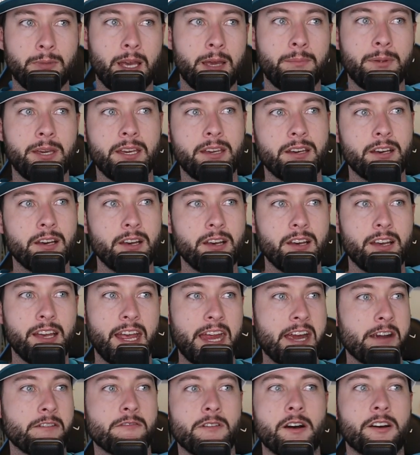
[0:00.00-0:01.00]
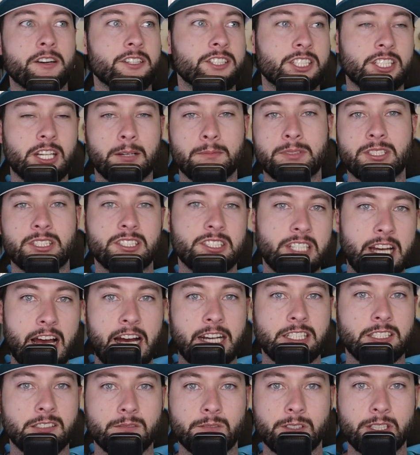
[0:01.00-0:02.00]
Maybe Aaron Rodgers comes to
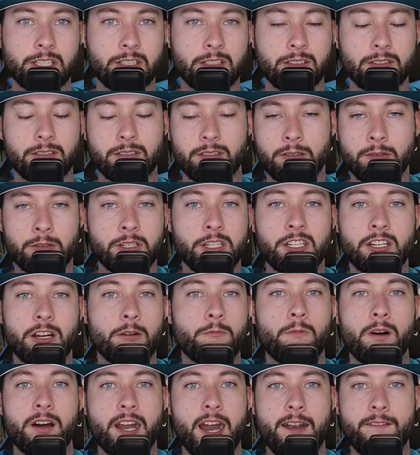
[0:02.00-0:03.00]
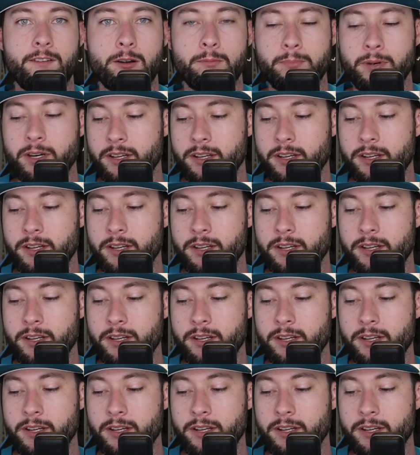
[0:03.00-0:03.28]
Jacksonville, you know, whatever.